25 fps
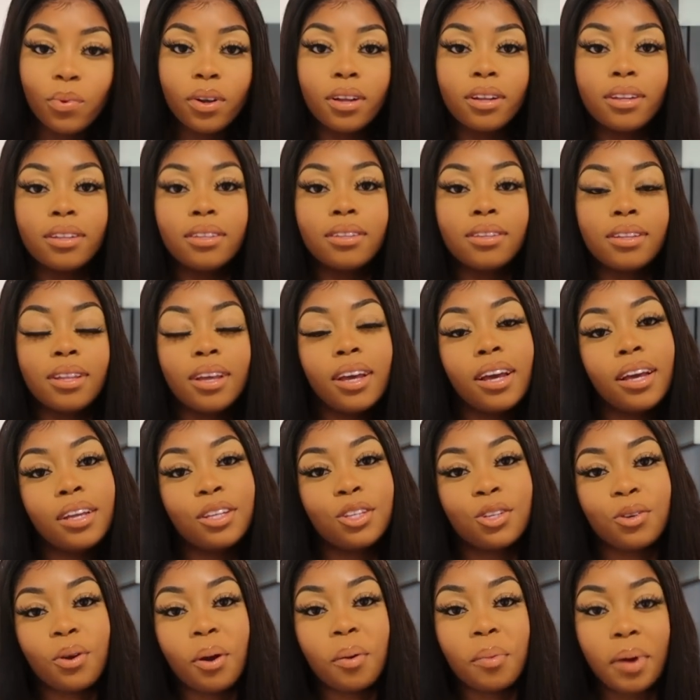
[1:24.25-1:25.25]
Well,
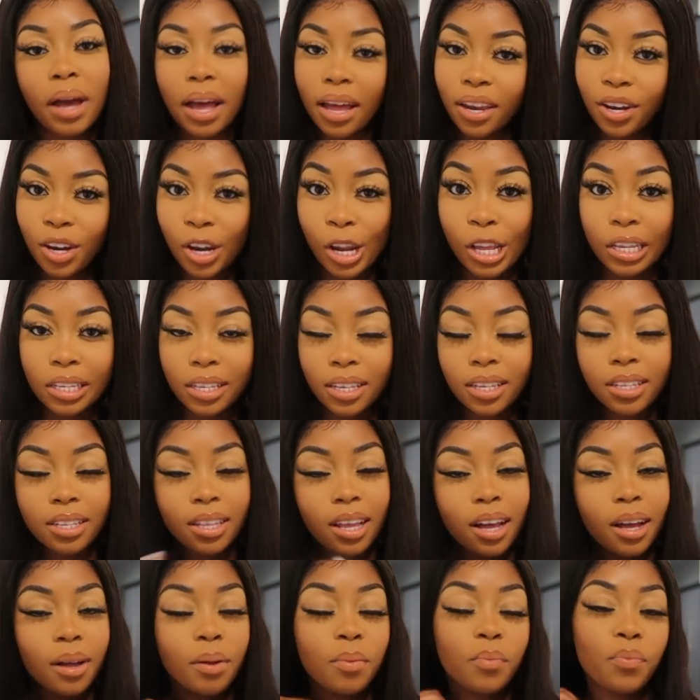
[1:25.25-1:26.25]
Instagram kind of knows it is
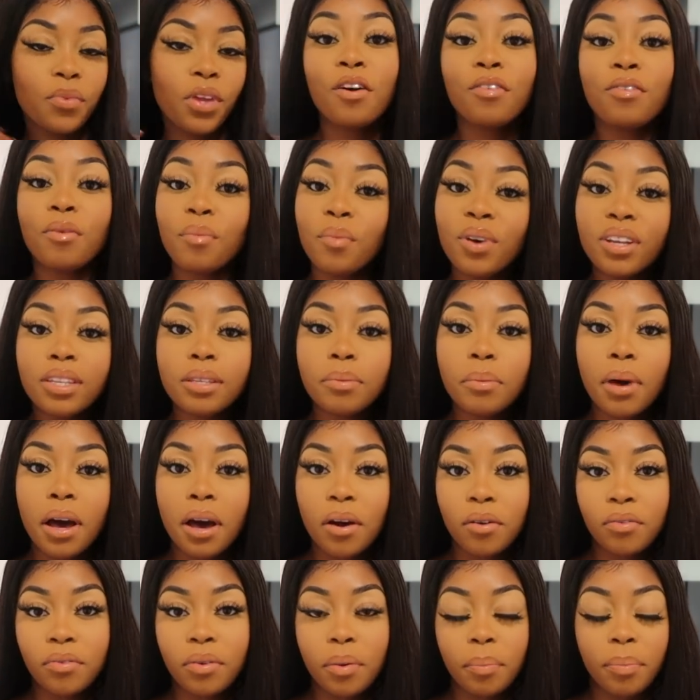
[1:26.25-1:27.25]
that for most of my
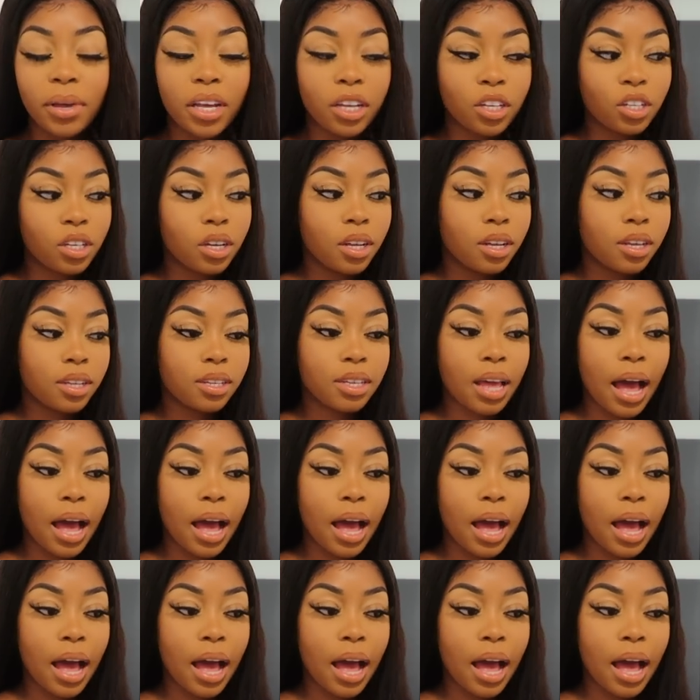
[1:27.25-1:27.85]
outfit pictures.